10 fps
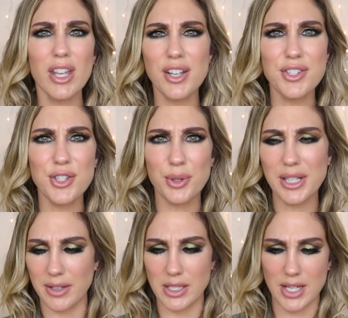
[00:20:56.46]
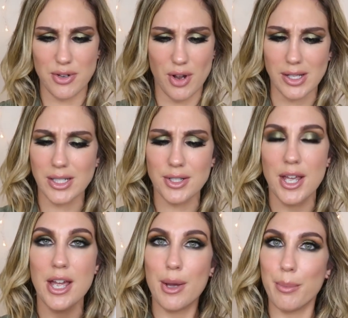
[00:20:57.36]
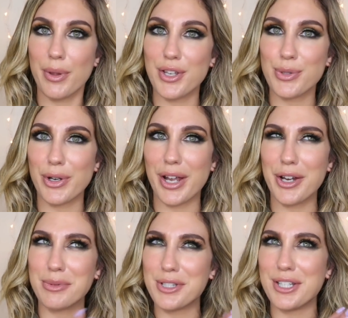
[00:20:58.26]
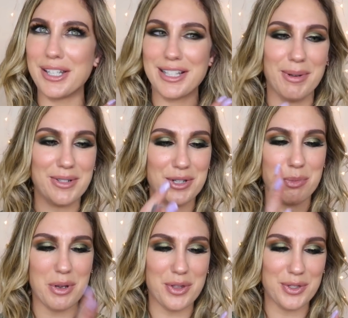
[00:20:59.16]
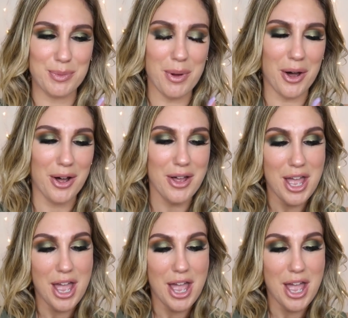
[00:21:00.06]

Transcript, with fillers: because it's only like ten dollars, but this one I almost didn't expect it to be this small.